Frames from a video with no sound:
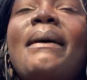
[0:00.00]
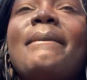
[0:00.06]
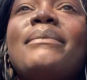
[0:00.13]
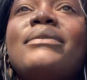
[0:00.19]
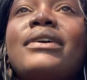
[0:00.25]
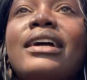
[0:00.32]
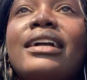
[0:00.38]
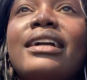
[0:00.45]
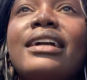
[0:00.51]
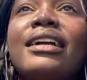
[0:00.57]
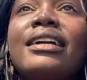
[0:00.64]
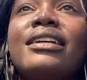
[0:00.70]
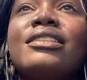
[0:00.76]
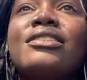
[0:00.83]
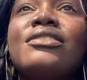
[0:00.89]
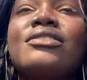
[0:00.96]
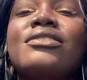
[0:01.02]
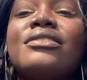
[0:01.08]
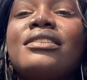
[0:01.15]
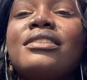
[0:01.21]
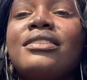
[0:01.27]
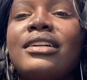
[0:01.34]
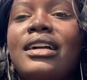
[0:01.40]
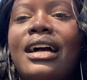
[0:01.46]
Right? It's
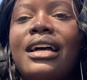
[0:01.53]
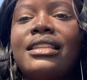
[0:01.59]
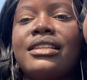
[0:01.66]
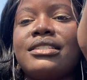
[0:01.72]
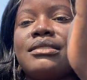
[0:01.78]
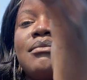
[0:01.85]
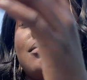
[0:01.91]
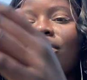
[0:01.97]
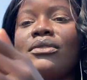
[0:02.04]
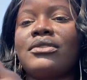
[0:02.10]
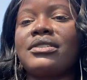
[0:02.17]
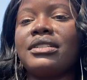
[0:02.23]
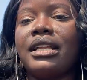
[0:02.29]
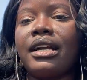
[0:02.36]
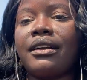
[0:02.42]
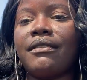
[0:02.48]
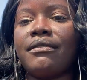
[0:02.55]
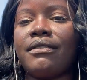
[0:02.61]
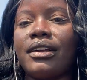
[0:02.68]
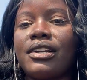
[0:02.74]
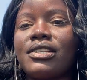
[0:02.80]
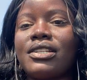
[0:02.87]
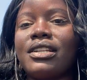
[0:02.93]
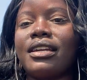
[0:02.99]
usually the guy that's more, like,
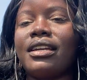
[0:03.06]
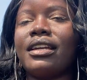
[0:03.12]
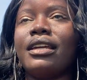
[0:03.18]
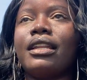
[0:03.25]
affectionate.